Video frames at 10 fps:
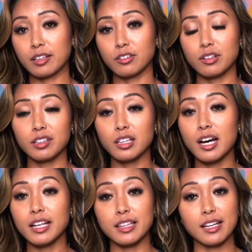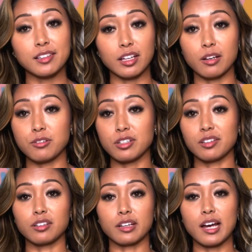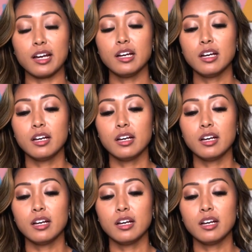So there's a lot of things that coaches look at.